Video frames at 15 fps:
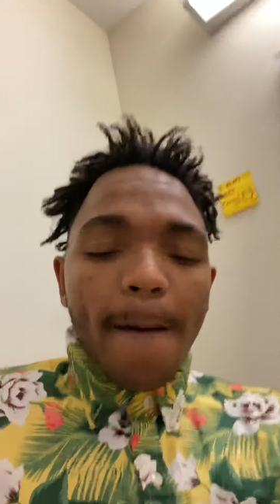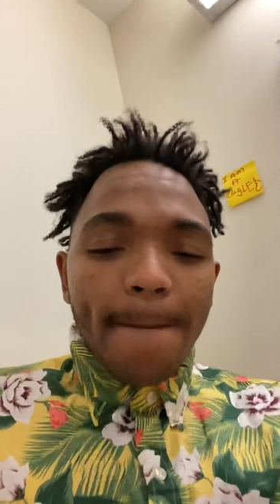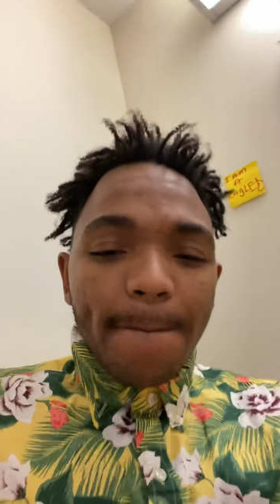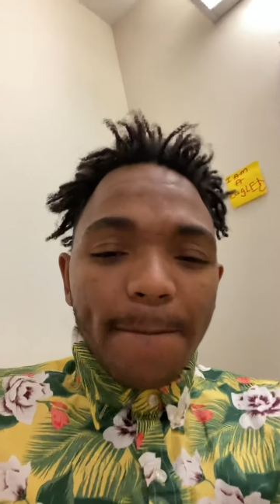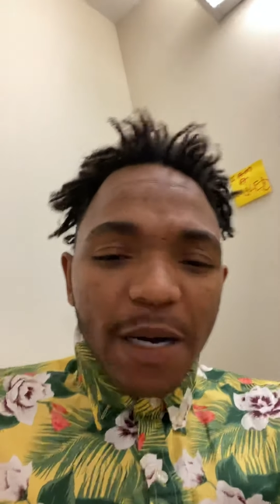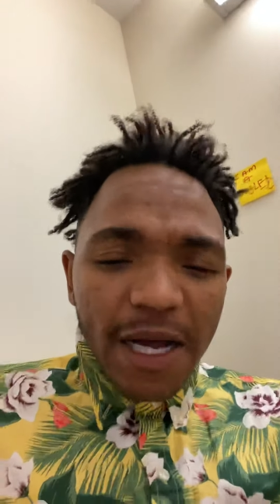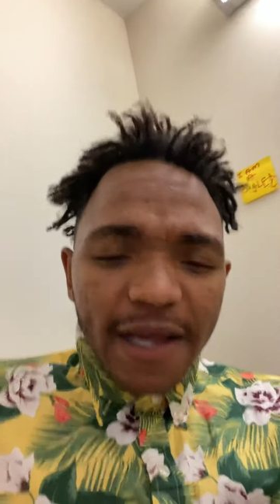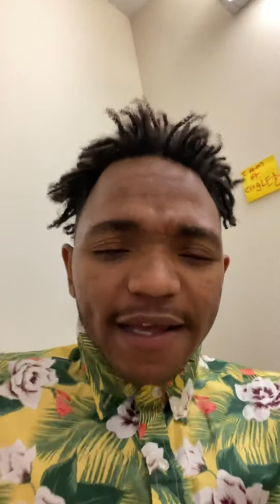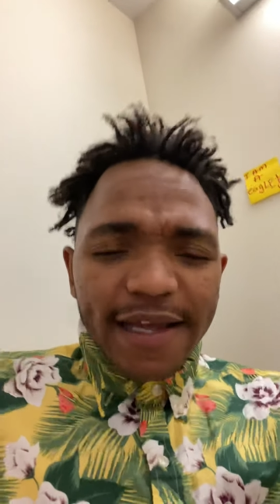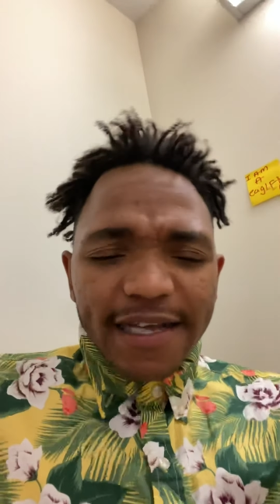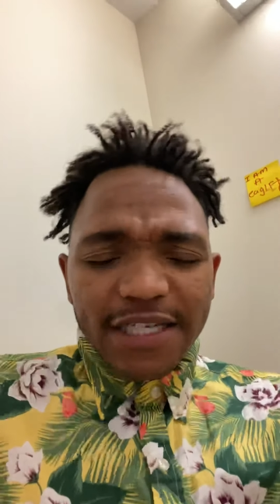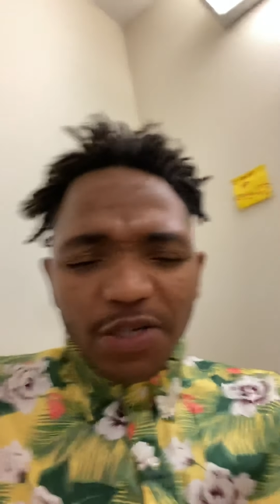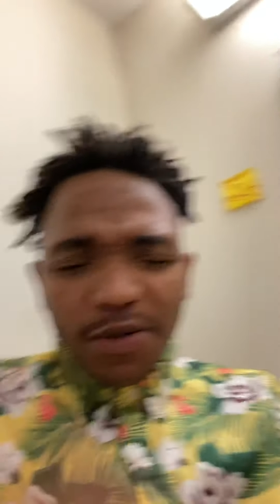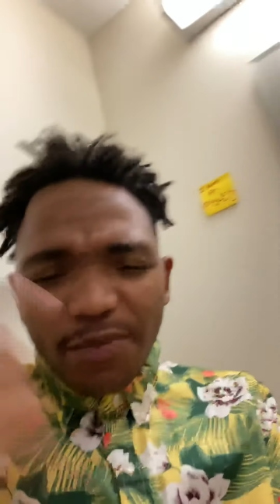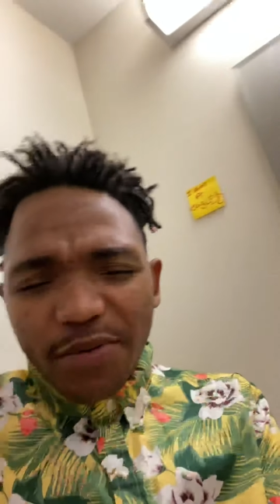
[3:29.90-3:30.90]
But
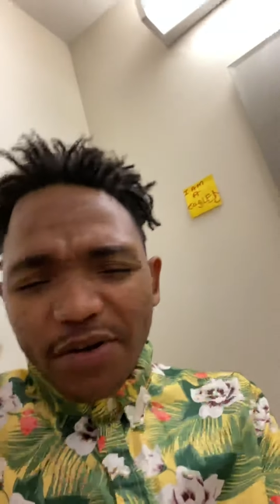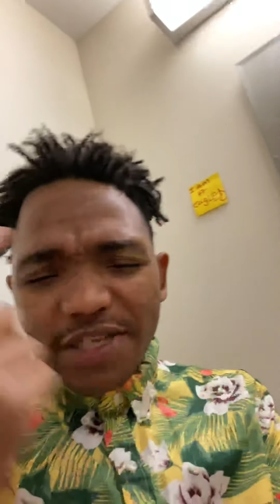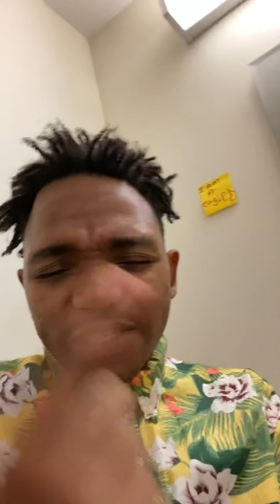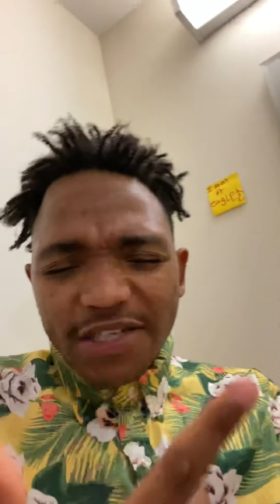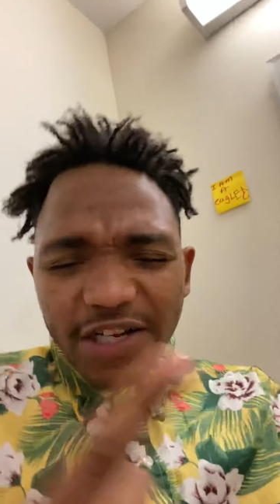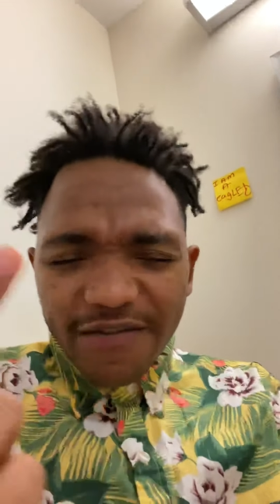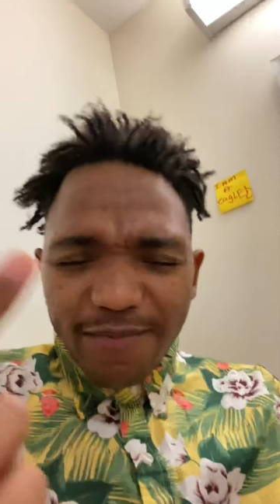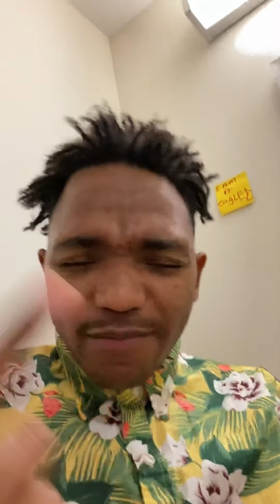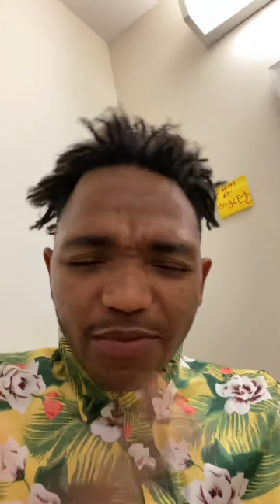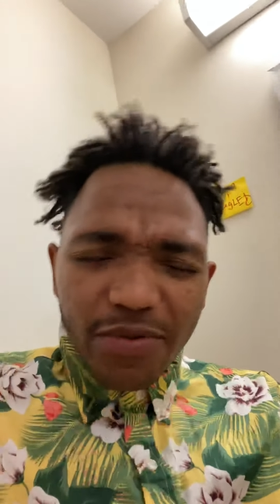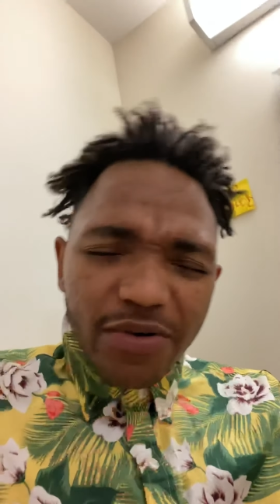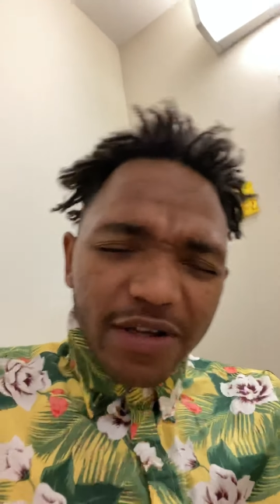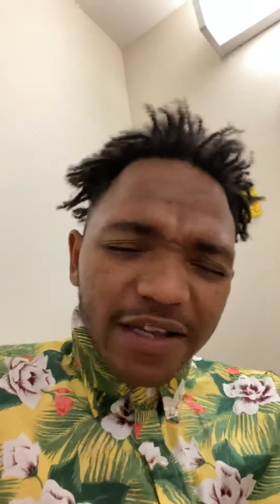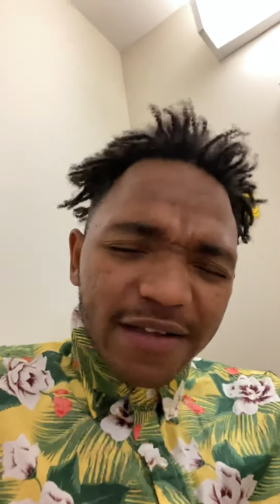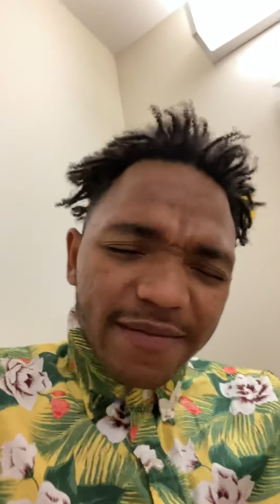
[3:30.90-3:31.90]
it's your boy Surf
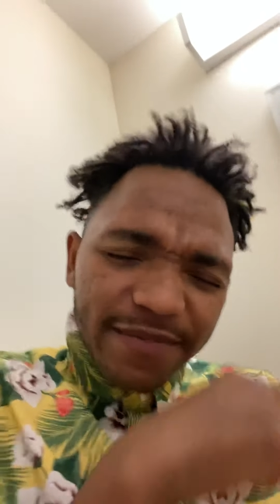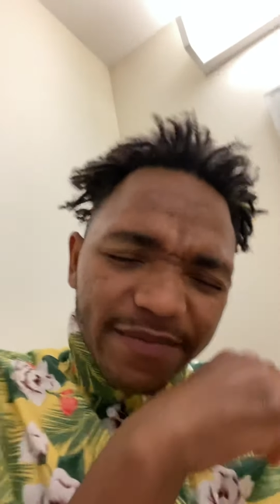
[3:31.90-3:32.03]
Boy.